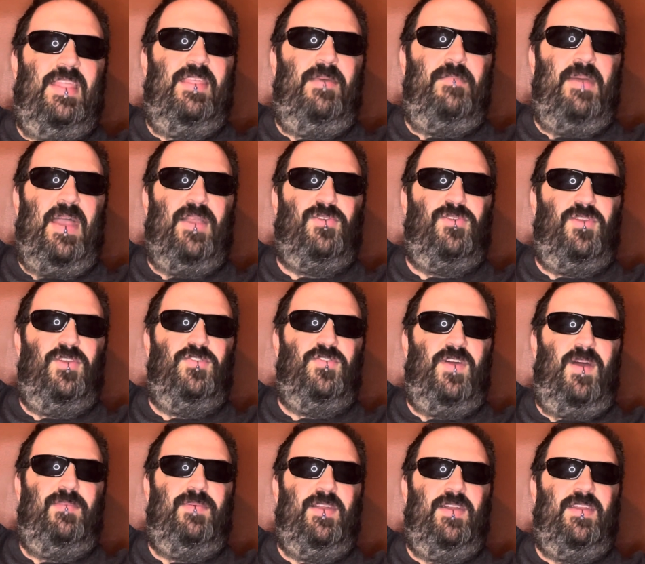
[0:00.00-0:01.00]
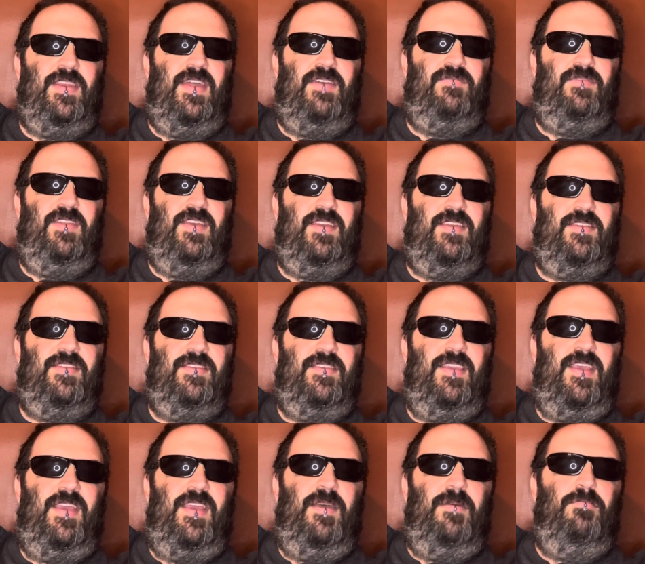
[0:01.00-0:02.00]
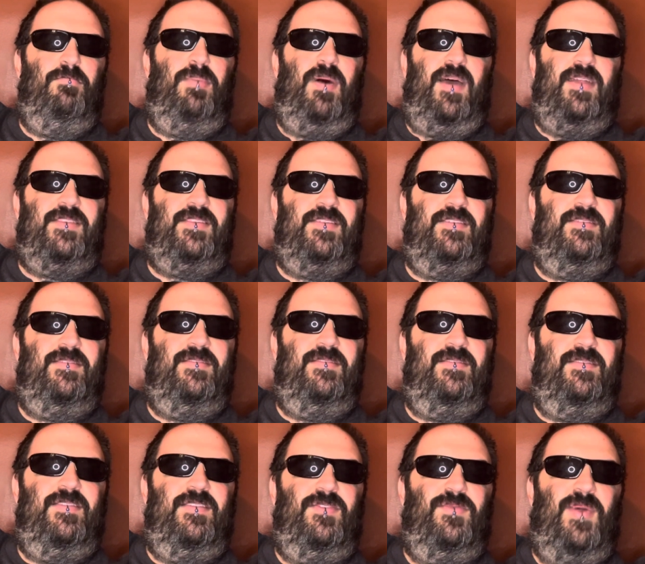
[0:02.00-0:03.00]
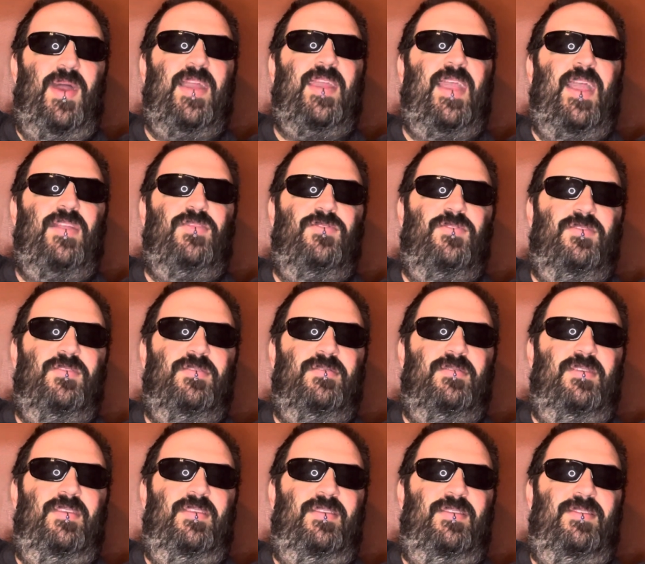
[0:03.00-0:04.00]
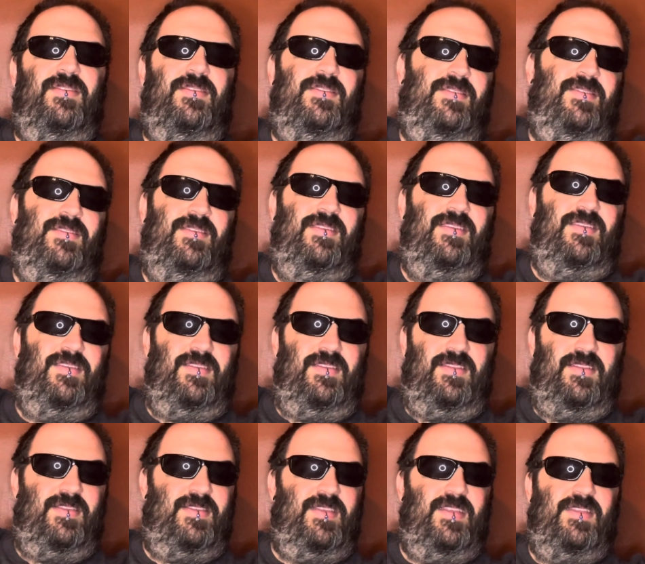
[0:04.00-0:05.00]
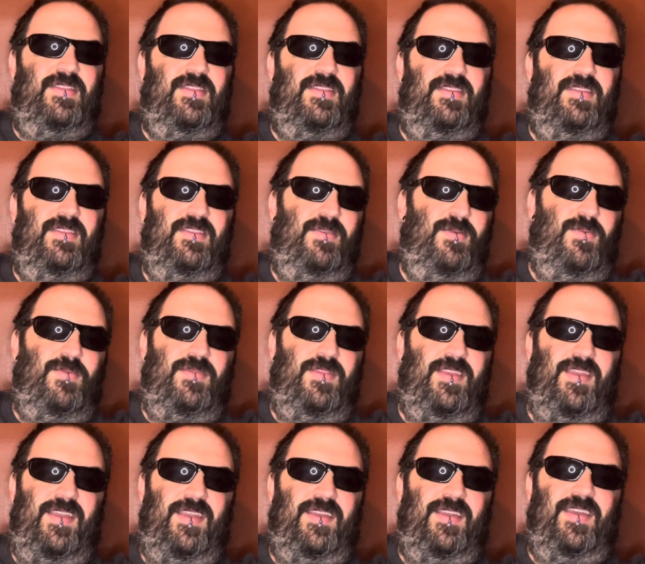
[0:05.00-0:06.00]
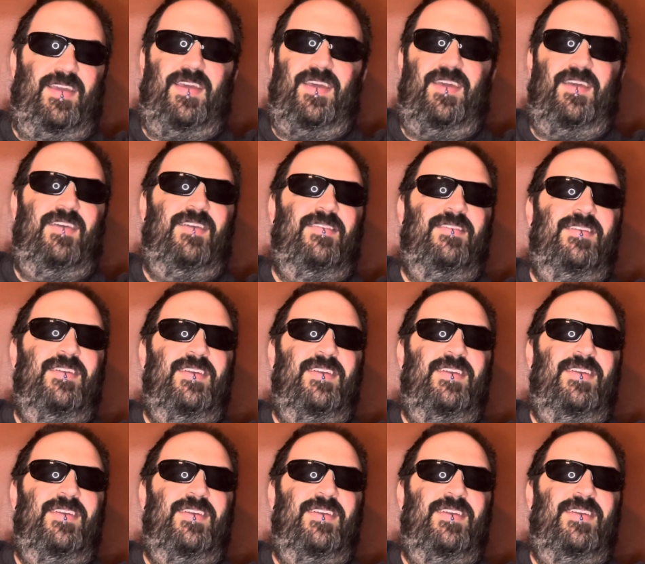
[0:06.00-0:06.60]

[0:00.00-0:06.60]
actually dropping on Netflix? But Ratcatcher is its own thing.